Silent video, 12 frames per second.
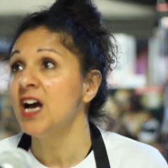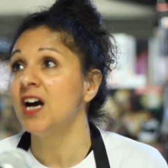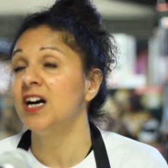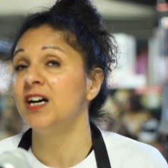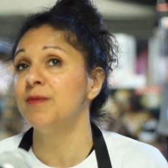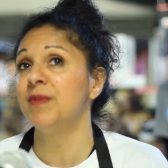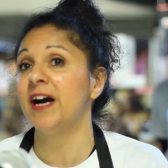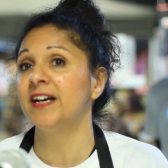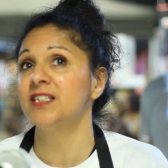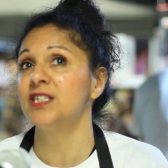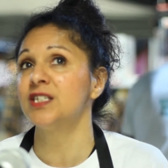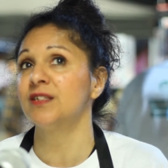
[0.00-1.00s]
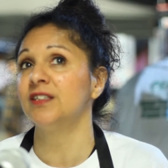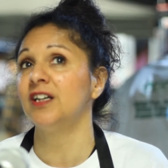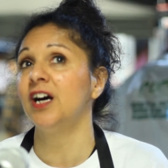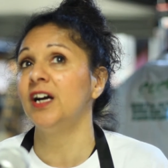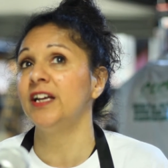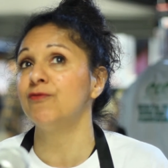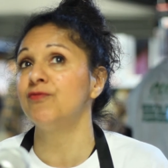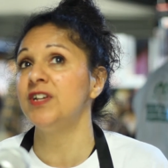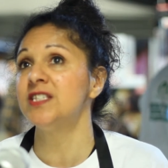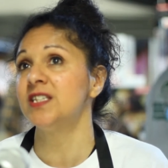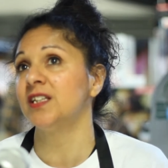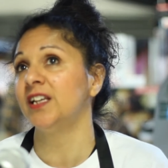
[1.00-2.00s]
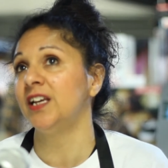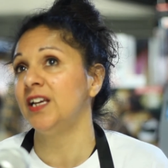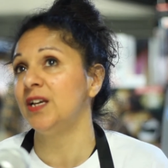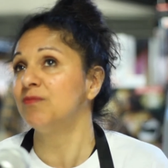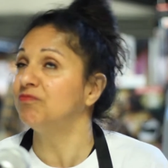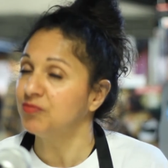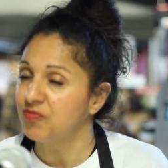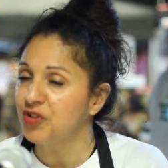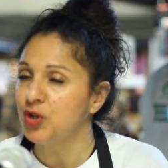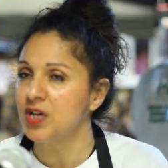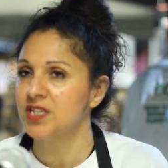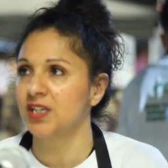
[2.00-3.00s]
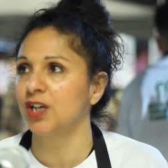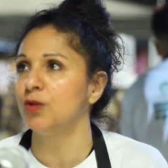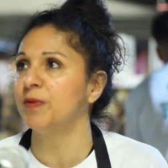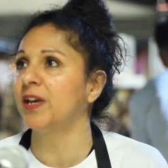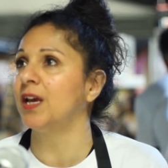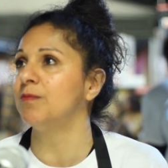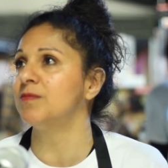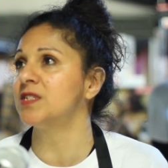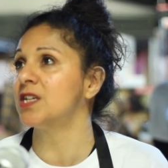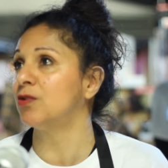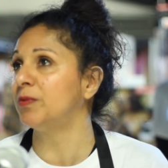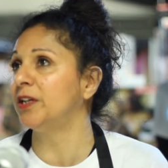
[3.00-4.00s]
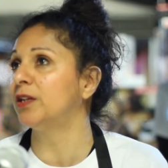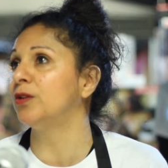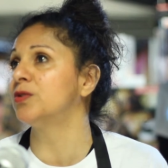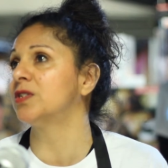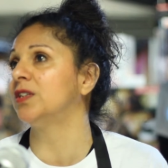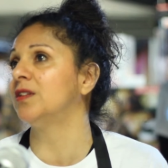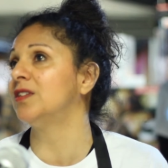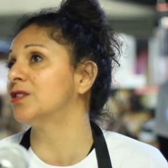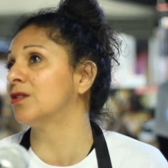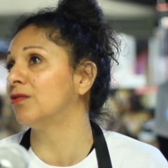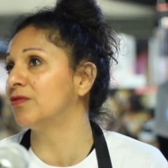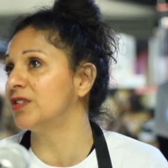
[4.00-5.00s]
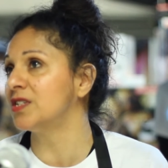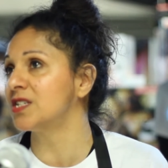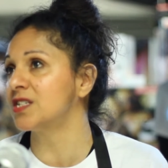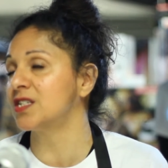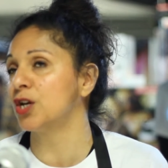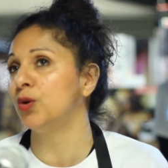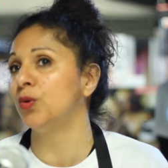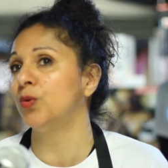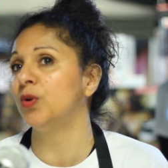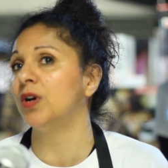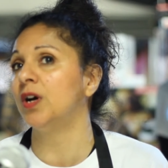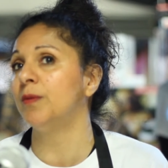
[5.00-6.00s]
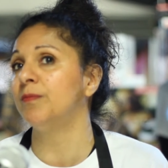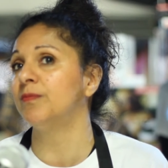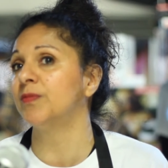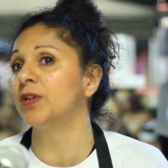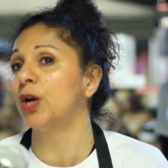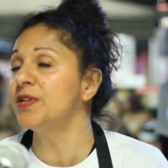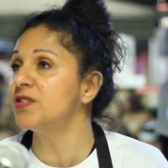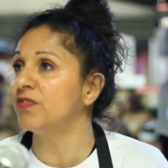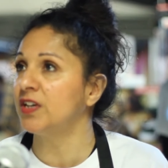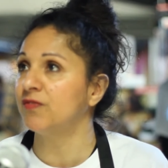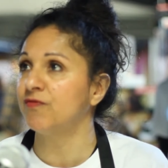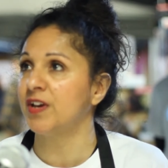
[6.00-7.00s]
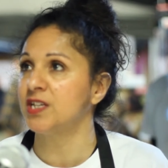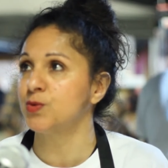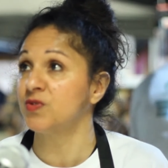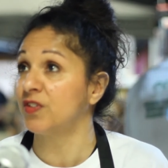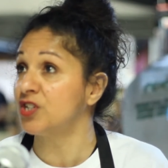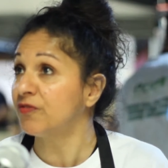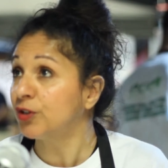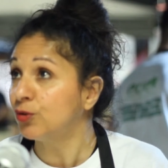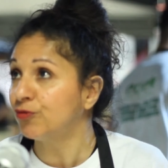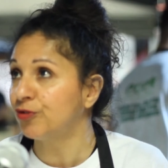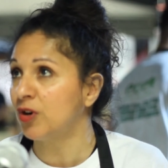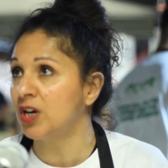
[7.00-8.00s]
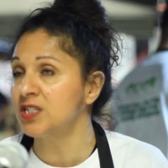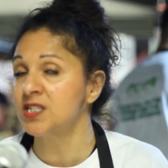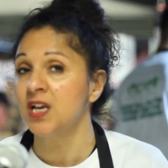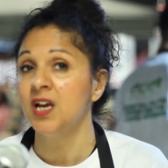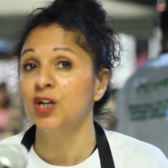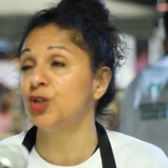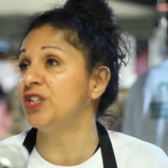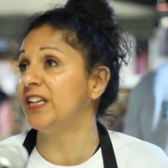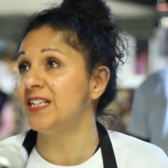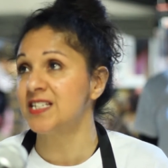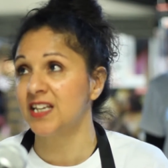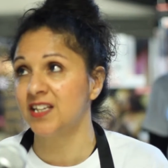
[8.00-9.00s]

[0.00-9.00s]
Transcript: um, and I recently, a few years ago, became terribly gluten intolerant. So um, going to vegan fairs was very difficult for us. Couldn't eat